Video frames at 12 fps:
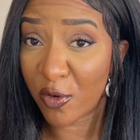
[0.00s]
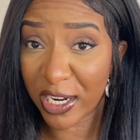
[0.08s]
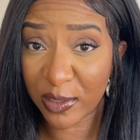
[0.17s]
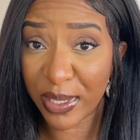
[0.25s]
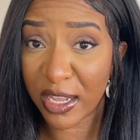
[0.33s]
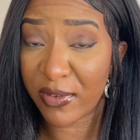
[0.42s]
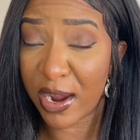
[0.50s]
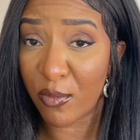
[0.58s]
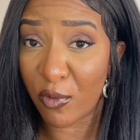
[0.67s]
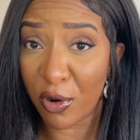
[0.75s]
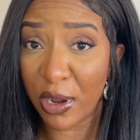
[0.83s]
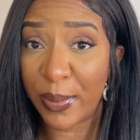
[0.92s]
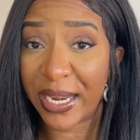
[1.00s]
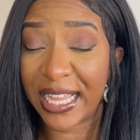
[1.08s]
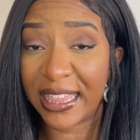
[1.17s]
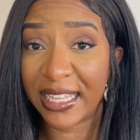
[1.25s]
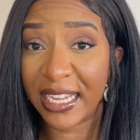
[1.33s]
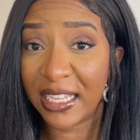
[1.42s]
Correct me if I'm wrong, but I
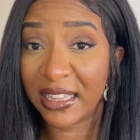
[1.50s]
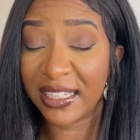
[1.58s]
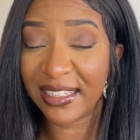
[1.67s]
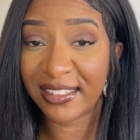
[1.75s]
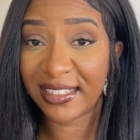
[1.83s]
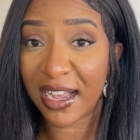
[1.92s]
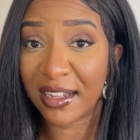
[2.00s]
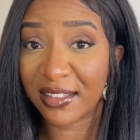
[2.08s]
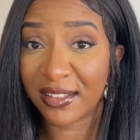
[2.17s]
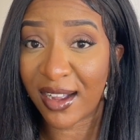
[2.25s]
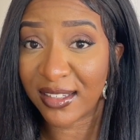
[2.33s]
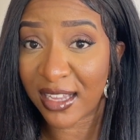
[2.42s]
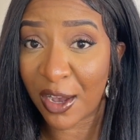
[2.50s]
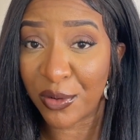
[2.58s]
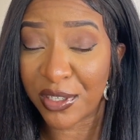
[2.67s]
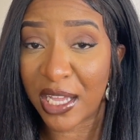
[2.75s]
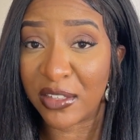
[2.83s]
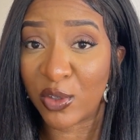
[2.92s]
think these tags start
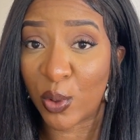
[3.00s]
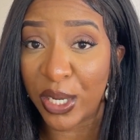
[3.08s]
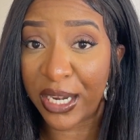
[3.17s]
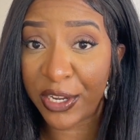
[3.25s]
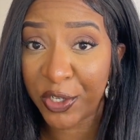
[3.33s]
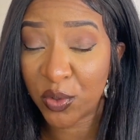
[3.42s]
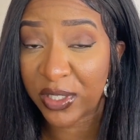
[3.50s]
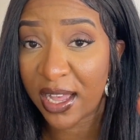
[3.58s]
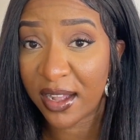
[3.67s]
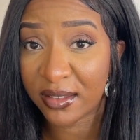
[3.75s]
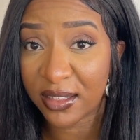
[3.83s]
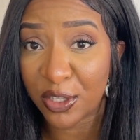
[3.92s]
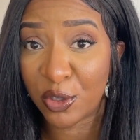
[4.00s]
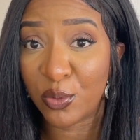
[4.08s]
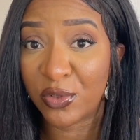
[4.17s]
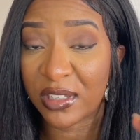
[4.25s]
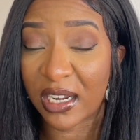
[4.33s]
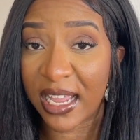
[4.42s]
out as your initial tags that
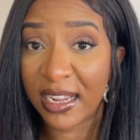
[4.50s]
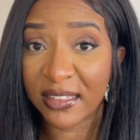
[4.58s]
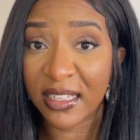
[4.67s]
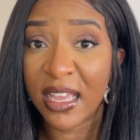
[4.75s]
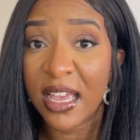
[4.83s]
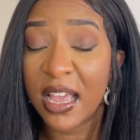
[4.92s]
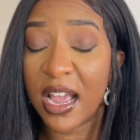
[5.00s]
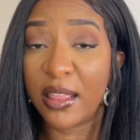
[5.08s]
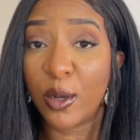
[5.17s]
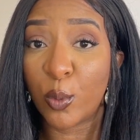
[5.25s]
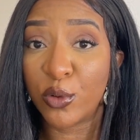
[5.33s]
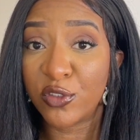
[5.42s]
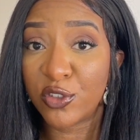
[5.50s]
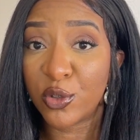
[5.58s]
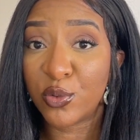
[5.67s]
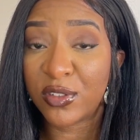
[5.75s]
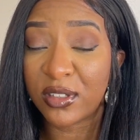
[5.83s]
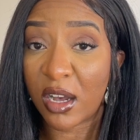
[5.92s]
you select, and then once
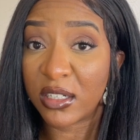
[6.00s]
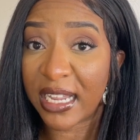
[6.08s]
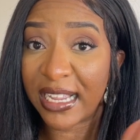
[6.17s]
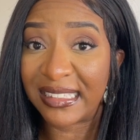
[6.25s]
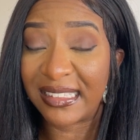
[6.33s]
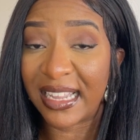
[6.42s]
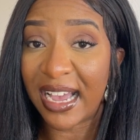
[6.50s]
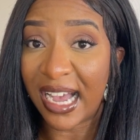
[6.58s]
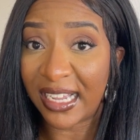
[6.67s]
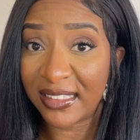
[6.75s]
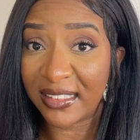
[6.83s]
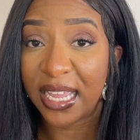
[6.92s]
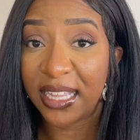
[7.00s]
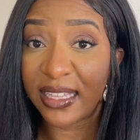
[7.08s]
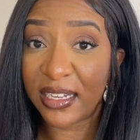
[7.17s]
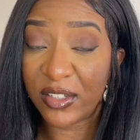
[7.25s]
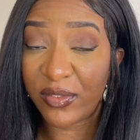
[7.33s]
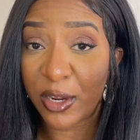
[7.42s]
you start Etsy ads, it
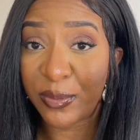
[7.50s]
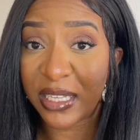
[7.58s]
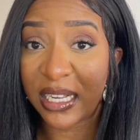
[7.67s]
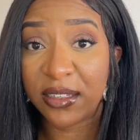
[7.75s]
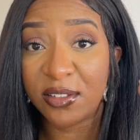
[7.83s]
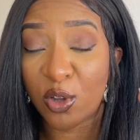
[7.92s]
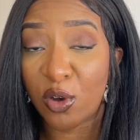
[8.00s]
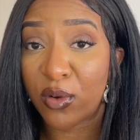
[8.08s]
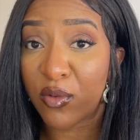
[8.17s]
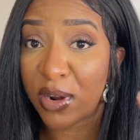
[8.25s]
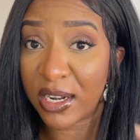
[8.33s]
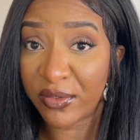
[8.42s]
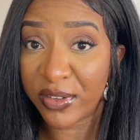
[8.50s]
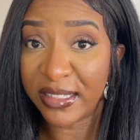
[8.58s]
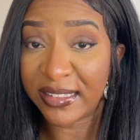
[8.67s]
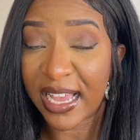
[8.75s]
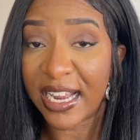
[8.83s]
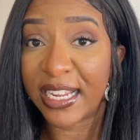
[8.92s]
then develops a list of
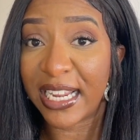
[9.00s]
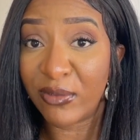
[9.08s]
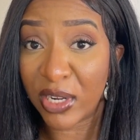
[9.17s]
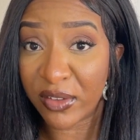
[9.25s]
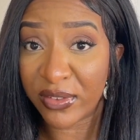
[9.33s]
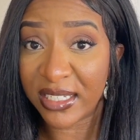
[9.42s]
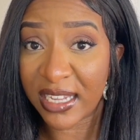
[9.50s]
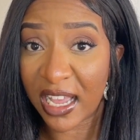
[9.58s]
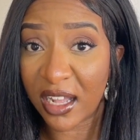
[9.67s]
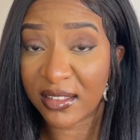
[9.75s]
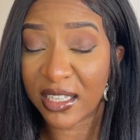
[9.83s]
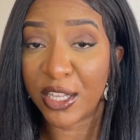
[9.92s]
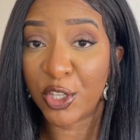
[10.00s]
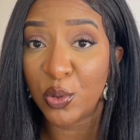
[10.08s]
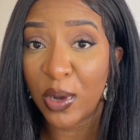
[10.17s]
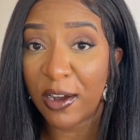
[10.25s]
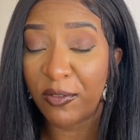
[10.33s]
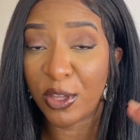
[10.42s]
relevant and irrelevant tags, and then
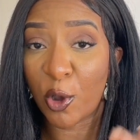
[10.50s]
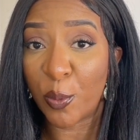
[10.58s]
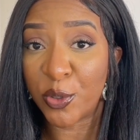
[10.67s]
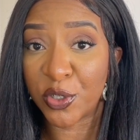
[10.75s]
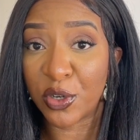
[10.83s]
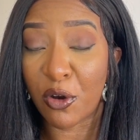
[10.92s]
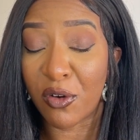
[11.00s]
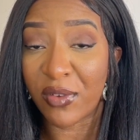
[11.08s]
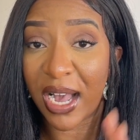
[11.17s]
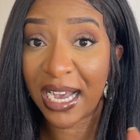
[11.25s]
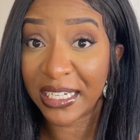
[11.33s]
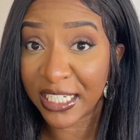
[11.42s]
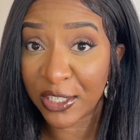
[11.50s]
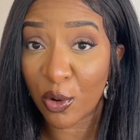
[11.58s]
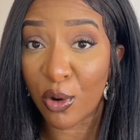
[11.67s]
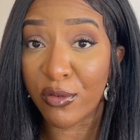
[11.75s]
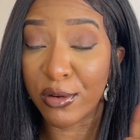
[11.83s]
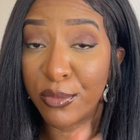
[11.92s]
you have the option of adding
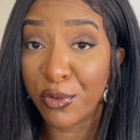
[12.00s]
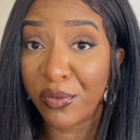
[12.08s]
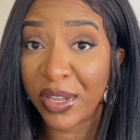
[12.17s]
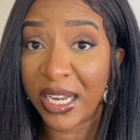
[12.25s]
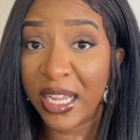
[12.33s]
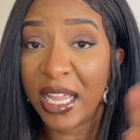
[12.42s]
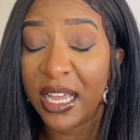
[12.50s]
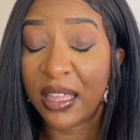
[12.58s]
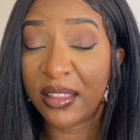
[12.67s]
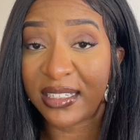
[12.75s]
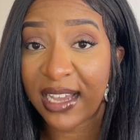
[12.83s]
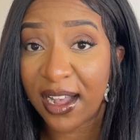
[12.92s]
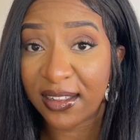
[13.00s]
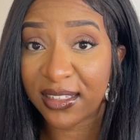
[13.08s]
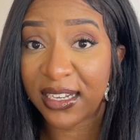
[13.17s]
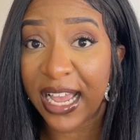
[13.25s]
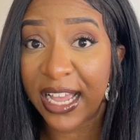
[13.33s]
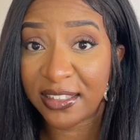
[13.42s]
or removing the tags
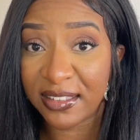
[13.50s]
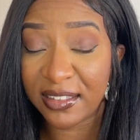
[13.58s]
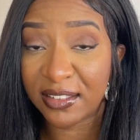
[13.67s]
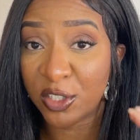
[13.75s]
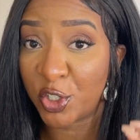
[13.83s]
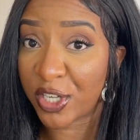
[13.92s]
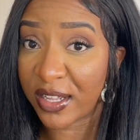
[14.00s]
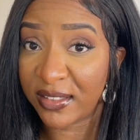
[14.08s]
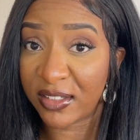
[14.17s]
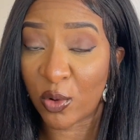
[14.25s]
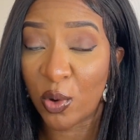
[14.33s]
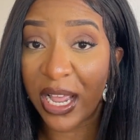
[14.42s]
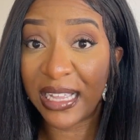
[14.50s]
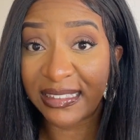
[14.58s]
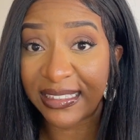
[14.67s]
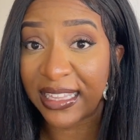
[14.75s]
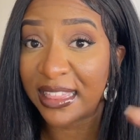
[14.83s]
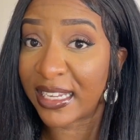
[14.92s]
that Etsy suggests or
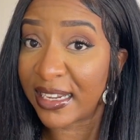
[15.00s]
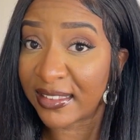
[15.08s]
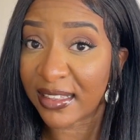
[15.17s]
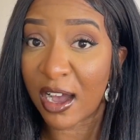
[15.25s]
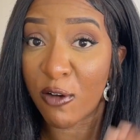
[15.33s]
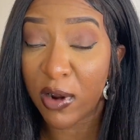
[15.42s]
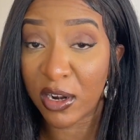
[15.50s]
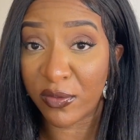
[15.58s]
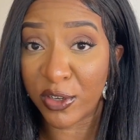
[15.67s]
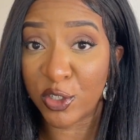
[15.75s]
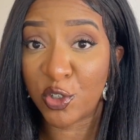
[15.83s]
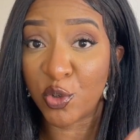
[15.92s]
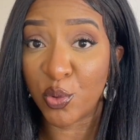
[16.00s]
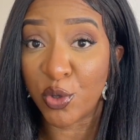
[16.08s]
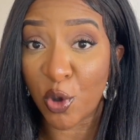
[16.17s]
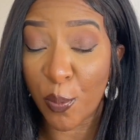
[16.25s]
Etsy thinks are relevant to your